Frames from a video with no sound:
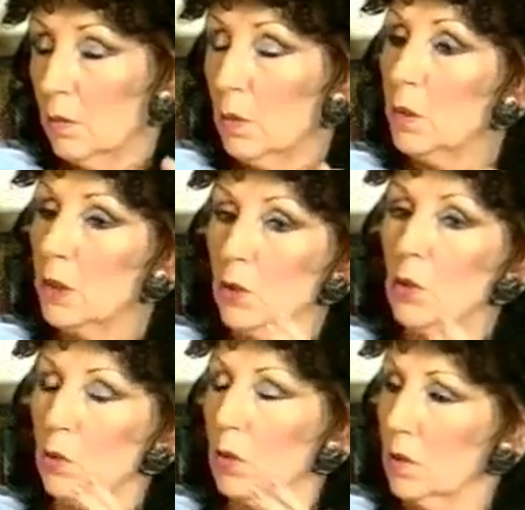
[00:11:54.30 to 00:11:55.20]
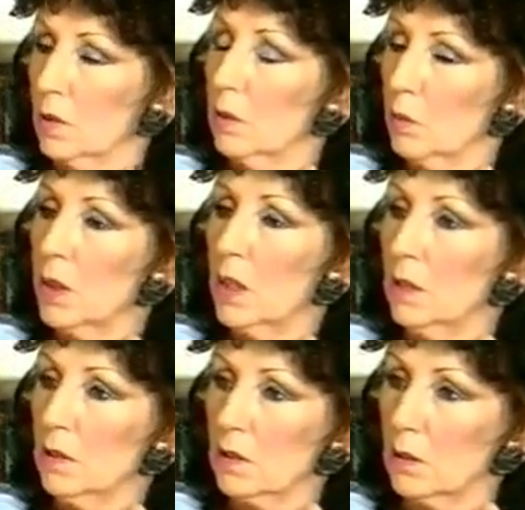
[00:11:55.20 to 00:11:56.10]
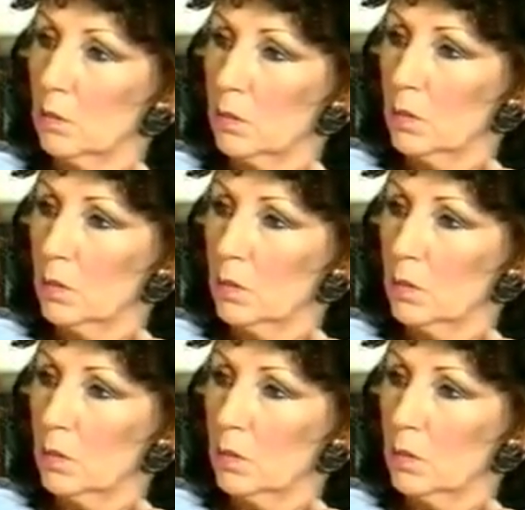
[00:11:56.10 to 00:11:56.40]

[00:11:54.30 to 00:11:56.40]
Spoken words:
When we talked, we asked him.